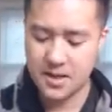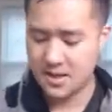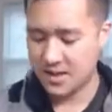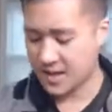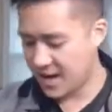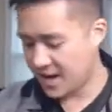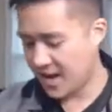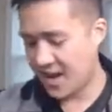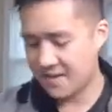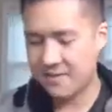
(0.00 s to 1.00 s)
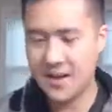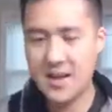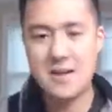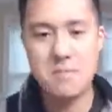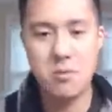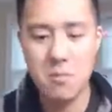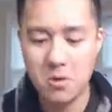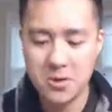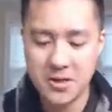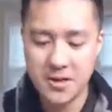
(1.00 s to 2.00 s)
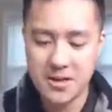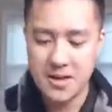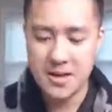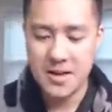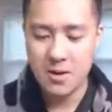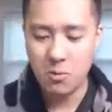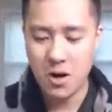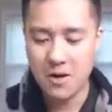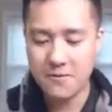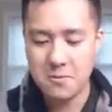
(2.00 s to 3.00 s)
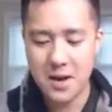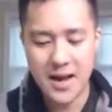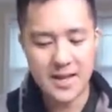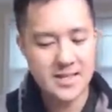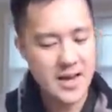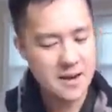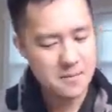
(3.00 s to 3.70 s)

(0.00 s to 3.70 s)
they kind of have a promotion where if you buy 10